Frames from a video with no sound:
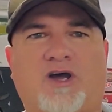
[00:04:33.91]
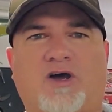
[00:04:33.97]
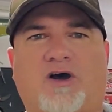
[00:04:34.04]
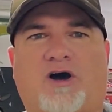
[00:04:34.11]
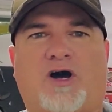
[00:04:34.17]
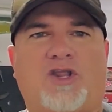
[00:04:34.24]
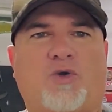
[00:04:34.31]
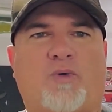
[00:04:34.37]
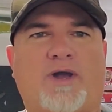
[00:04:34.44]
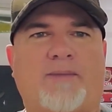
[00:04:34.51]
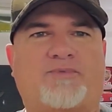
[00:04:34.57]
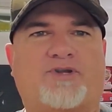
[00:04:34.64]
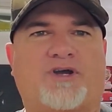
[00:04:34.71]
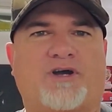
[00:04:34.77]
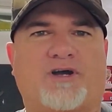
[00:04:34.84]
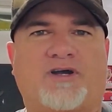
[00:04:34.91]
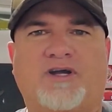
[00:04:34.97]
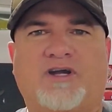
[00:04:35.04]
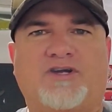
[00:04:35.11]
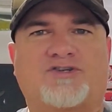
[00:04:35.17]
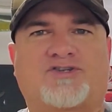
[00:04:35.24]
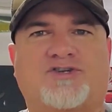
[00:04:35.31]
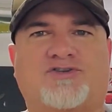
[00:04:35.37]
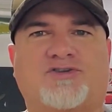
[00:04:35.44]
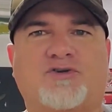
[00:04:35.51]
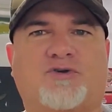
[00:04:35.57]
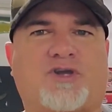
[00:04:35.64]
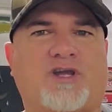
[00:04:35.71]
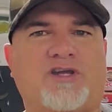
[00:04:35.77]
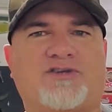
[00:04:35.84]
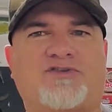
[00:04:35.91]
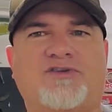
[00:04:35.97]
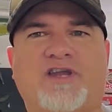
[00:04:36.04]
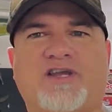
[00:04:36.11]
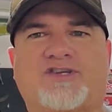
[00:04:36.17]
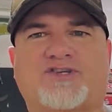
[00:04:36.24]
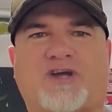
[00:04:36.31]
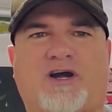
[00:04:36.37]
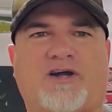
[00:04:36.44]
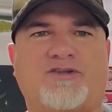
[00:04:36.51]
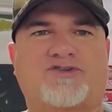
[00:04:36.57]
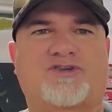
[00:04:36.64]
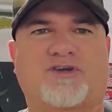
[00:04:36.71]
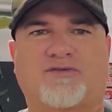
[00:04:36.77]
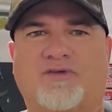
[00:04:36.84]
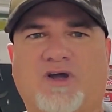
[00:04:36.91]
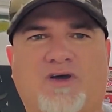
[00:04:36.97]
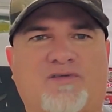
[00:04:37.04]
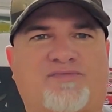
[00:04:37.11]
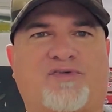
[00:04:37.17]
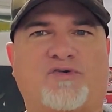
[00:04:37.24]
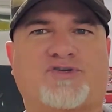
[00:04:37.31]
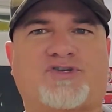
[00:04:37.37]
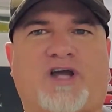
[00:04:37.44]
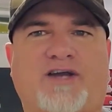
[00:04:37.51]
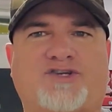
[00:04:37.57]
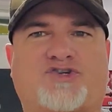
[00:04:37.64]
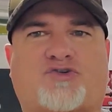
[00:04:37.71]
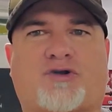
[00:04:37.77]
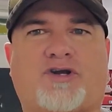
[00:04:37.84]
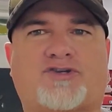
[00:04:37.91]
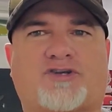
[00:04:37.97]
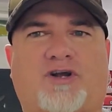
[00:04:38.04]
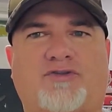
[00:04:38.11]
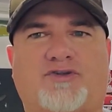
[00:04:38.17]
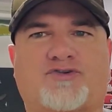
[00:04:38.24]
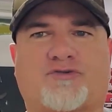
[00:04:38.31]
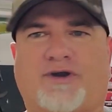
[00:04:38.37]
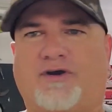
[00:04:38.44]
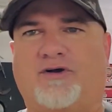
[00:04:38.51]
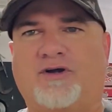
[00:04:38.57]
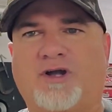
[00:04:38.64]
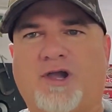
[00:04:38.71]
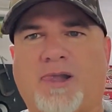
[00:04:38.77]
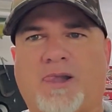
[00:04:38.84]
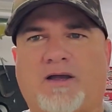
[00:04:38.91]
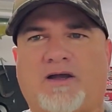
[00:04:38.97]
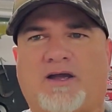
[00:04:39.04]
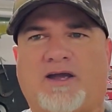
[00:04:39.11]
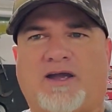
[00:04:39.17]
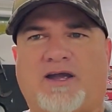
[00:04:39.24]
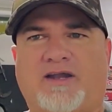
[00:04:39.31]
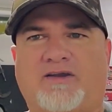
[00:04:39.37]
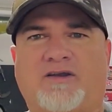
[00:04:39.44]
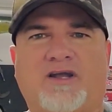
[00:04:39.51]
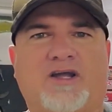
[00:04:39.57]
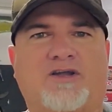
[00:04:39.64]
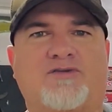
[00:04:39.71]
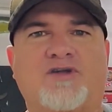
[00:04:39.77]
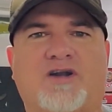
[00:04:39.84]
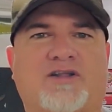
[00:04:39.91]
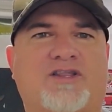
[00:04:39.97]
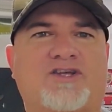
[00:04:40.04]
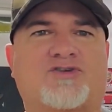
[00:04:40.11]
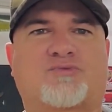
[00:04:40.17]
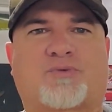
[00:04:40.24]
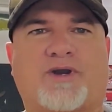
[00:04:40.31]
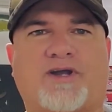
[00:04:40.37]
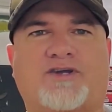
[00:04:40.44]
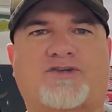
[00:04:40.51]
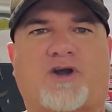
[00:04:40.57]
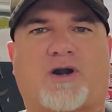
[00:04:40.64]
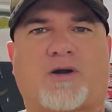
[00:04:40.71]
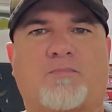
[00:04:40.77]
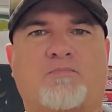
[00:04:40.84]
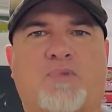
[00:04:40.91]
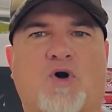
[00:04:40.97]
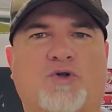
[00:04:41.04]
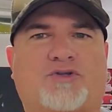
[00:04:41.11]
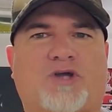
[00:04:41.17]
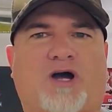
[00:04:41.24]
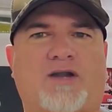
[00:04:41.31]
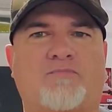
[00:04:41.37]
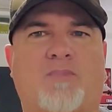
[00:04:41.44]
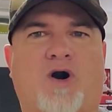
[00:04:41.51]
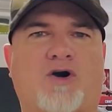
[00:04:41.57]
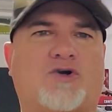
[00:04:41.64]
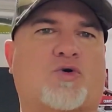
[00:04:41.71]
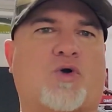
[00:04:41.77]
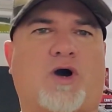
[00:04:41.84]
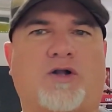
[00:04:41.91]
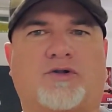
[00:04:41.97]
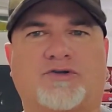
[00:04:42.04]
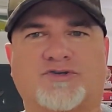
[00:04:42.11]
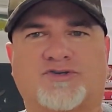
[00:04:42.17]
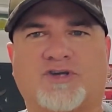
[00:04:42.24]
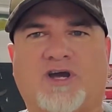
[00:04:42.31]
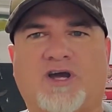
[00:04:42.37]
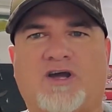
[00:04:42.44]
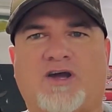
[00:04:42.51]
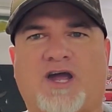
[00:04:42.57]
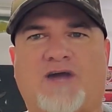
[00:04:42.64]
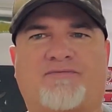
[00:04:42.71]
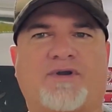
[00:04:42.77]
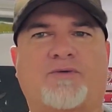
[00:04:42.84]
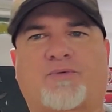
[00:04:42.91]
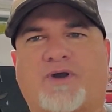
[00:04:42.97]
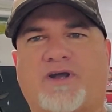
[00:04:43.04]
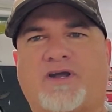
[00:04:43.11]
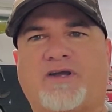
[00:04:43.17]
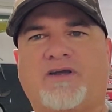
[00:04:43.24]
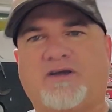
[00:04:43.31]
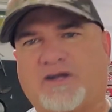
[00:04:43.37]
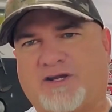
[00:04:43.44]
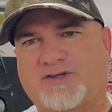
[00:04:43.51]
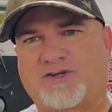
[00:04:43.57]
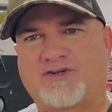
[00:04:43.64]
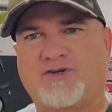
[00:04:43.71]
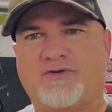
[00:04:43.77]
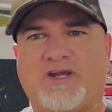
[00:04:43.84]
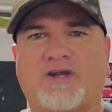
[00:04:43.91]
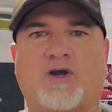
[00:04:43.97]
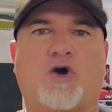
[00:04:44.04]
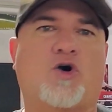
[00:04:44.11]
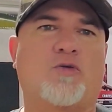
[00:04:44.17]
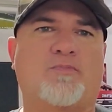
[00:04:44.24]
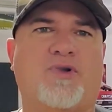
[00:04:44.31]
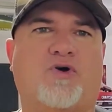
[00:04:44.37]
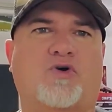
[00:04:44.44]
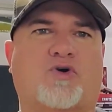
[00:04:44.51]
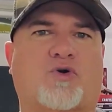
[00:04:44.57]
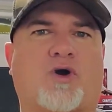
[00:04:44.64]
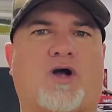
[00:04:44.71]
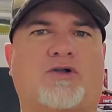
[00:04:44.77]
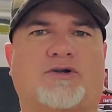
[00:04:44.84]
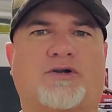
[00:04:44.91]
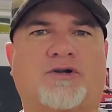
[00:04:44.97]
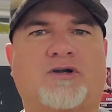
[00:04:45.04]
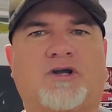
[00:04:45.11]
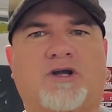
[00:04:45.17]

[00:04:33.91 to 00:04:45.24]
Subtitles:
all the way up to Suzuki's, Nissans, and full-size trucks on the trail. And none of these rigs are bolt-on mall crawlers. Every rig is a unique home-built crawler.